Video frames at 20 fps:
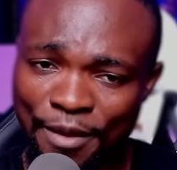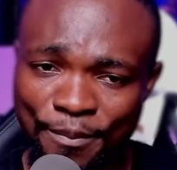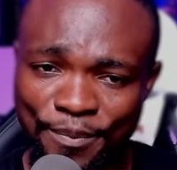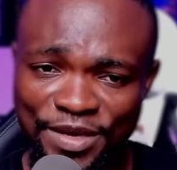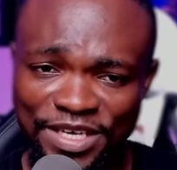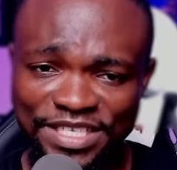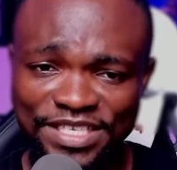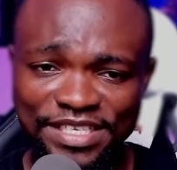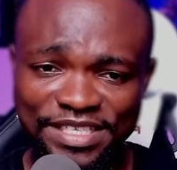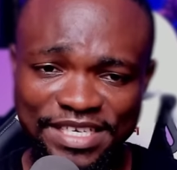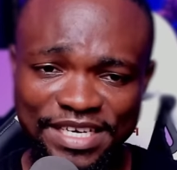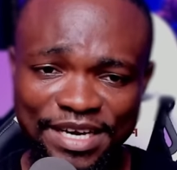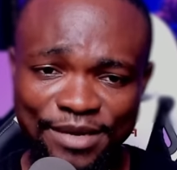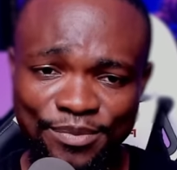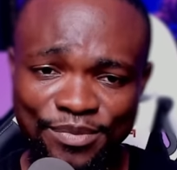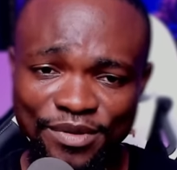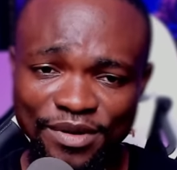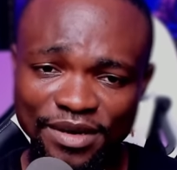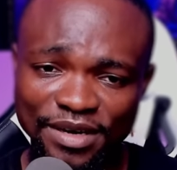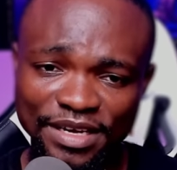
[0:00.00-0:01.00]

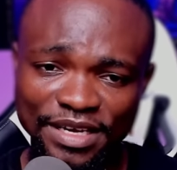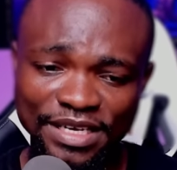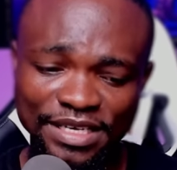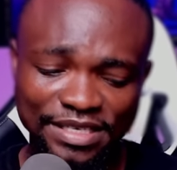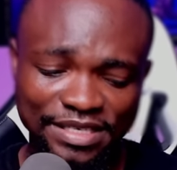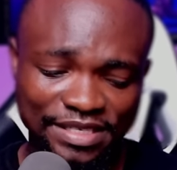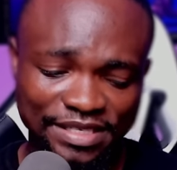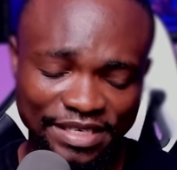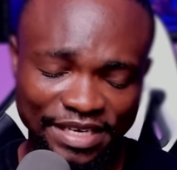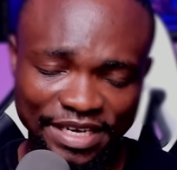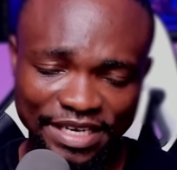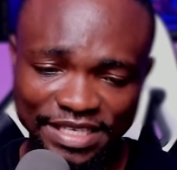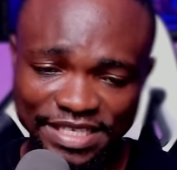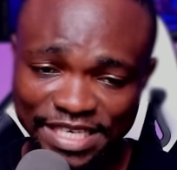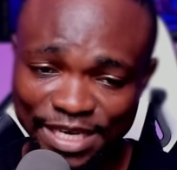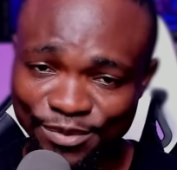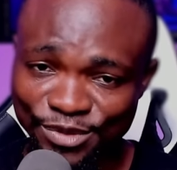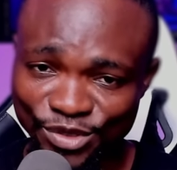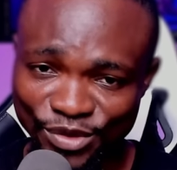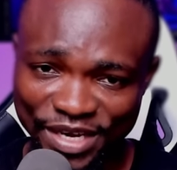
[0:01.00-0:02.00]
PixelTap is a
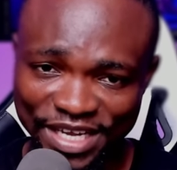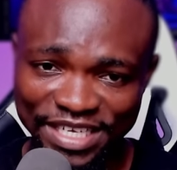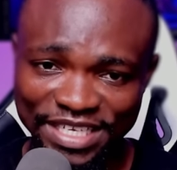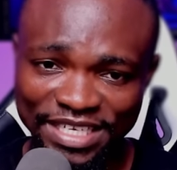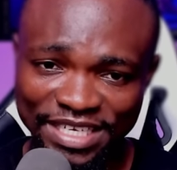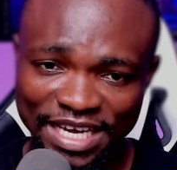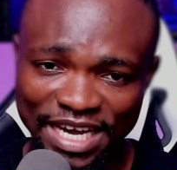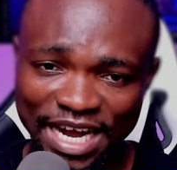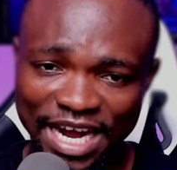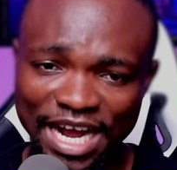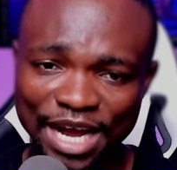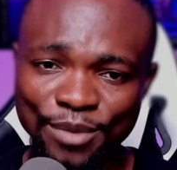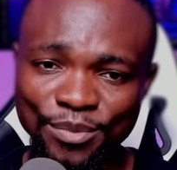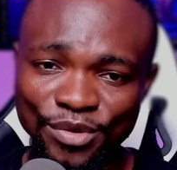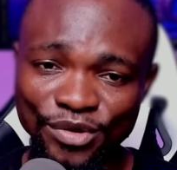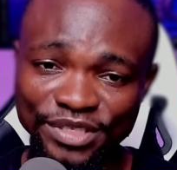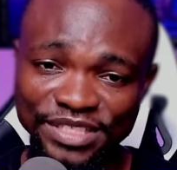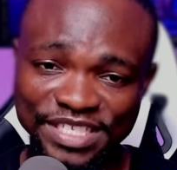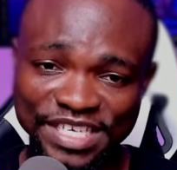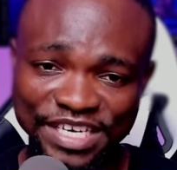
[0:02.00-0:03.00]
tap to earn app
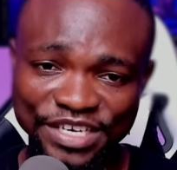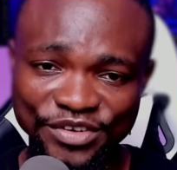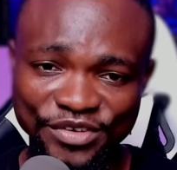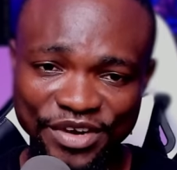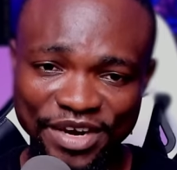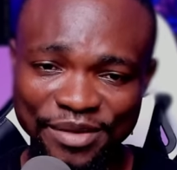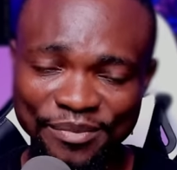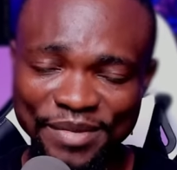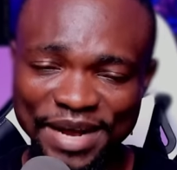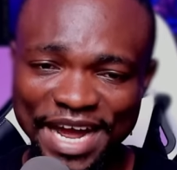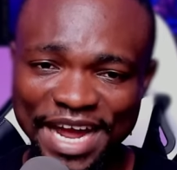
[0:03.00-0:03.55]
on Telegram,